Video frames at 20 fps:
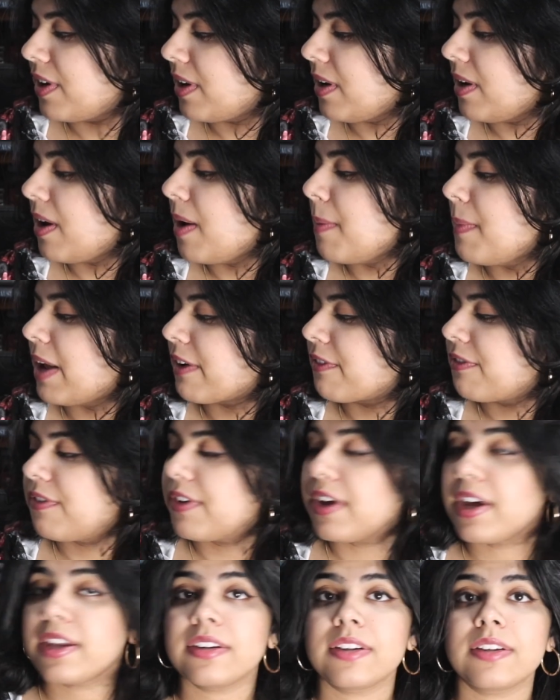Freida
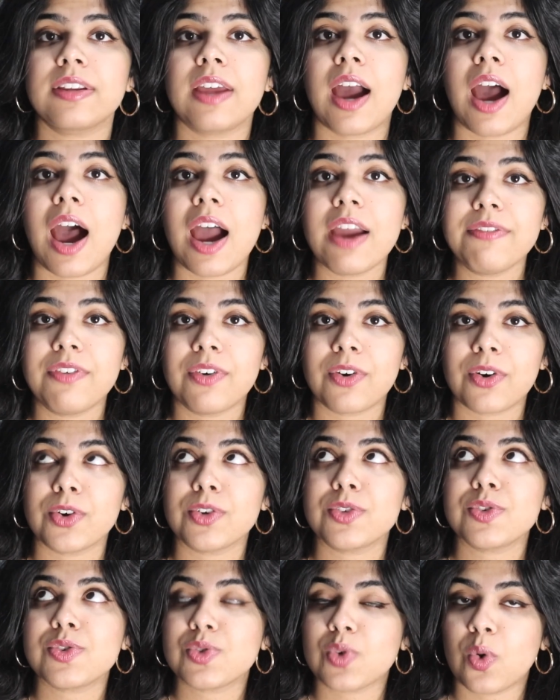McFadden. I've
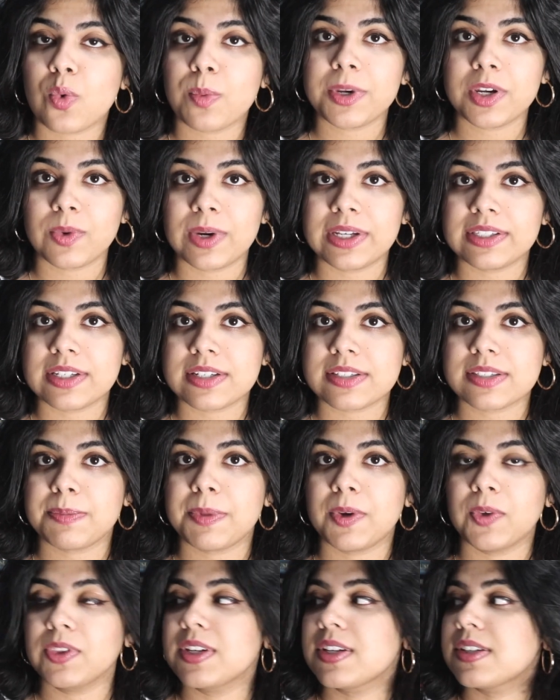heard so many great things
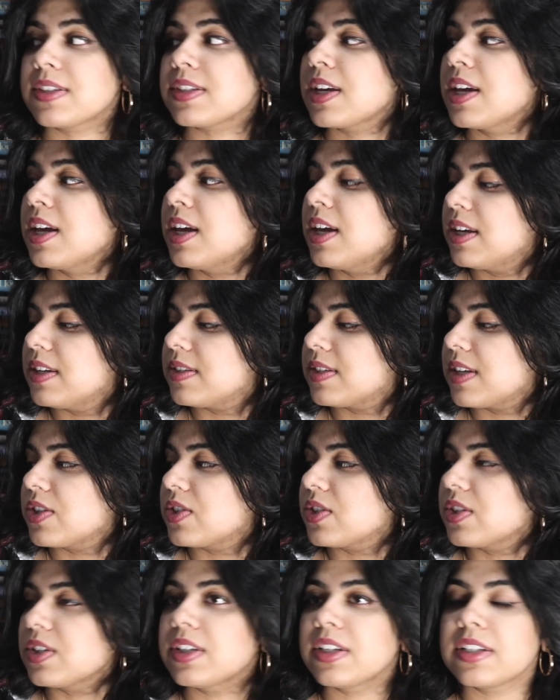about this.
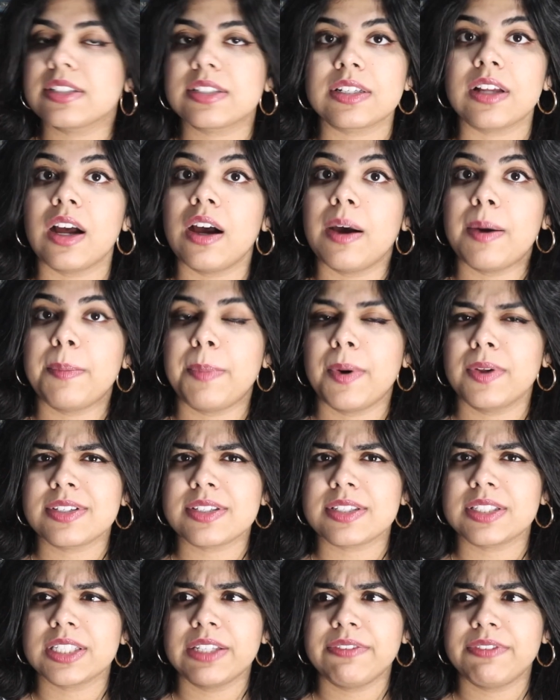Essentially, it's uh, about
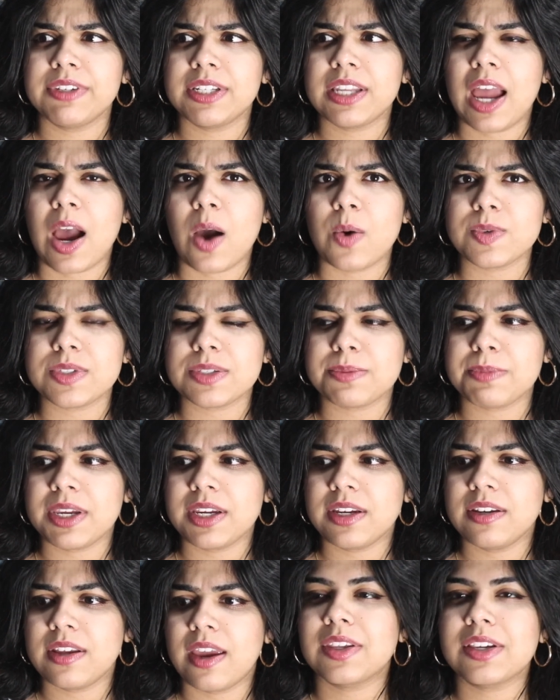this live-in
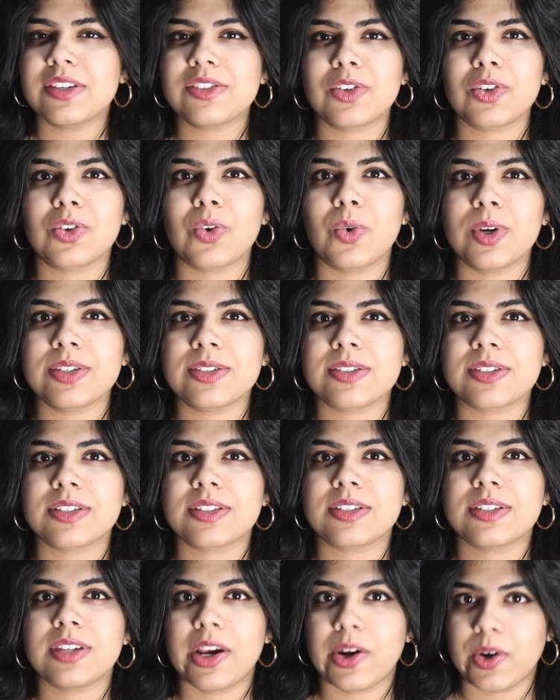housemaid. Things are going
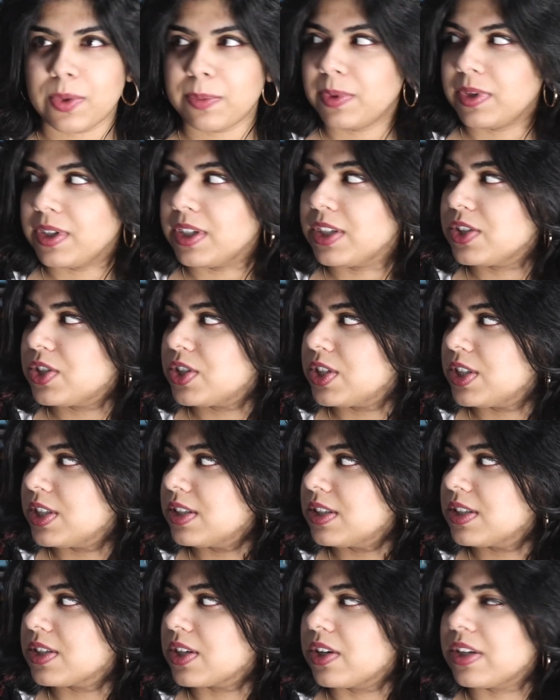just terribly.
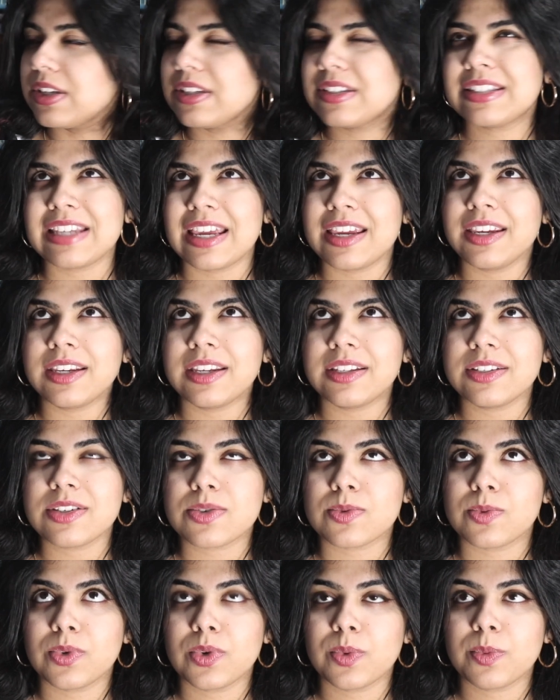She's staying in
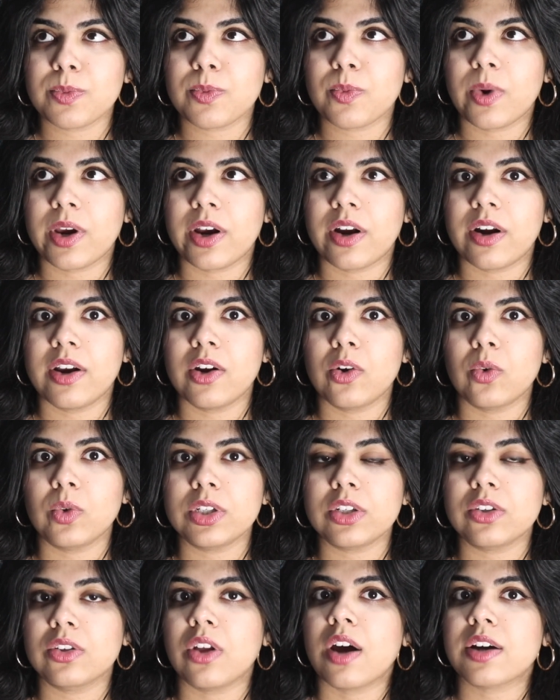this room where it
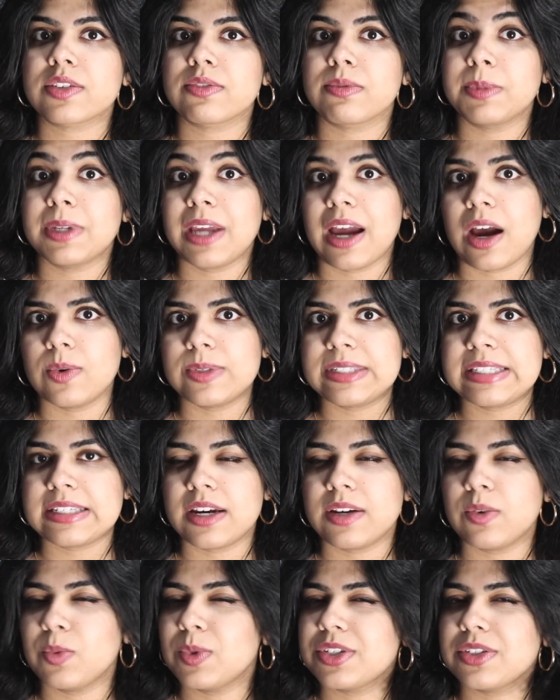only locks from the
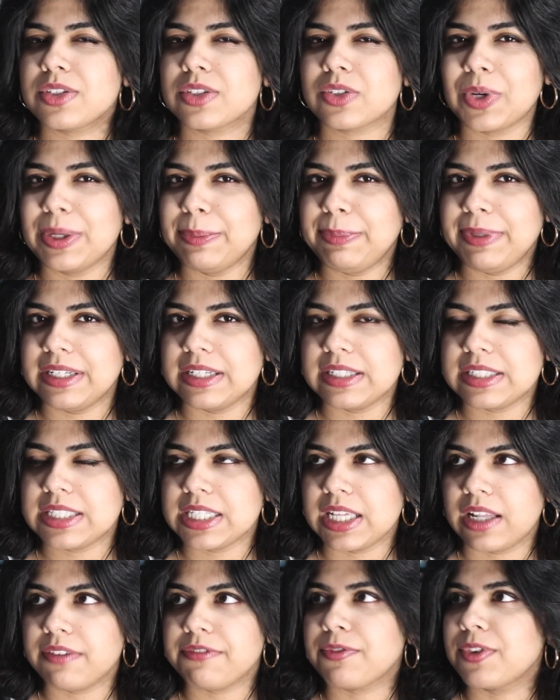outside, which is creepy in
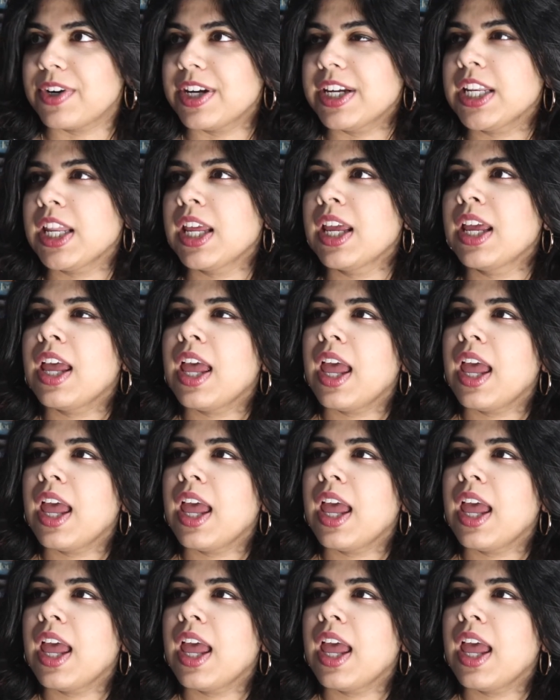itself, right?